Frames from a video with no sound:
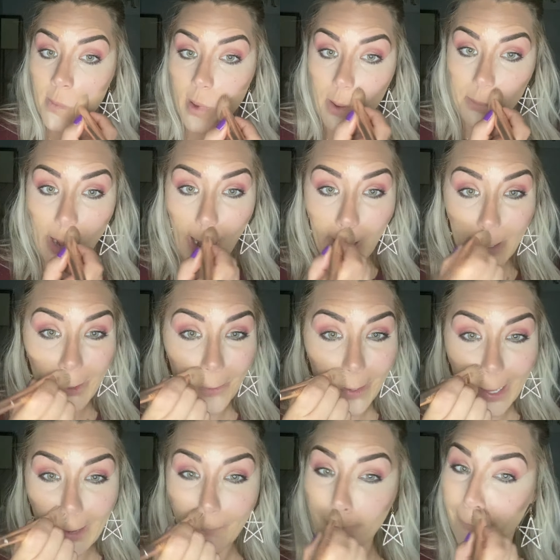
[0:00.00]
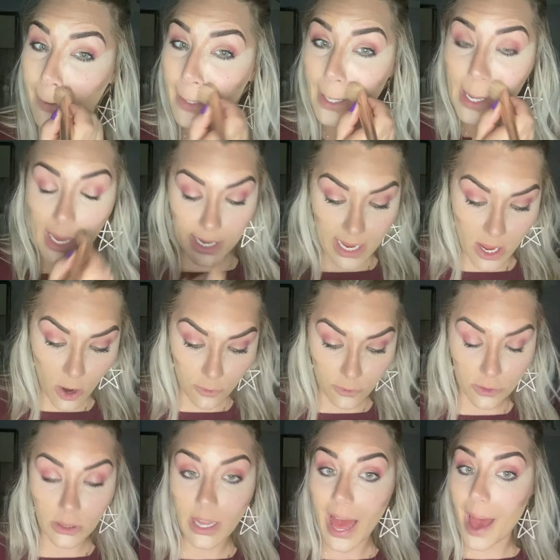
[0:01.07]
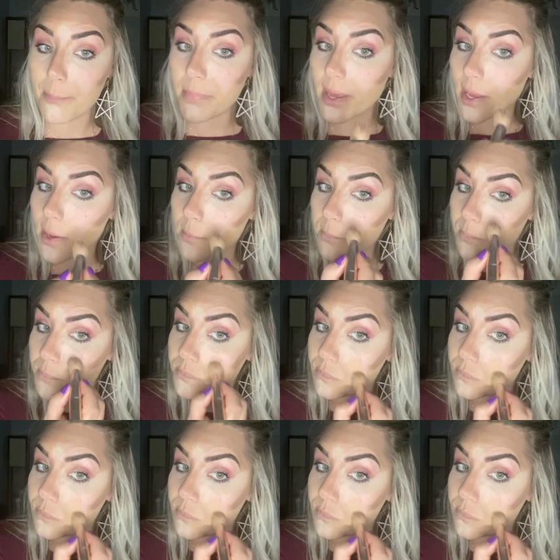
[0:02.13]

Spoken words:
I'm not doing really any overlapping.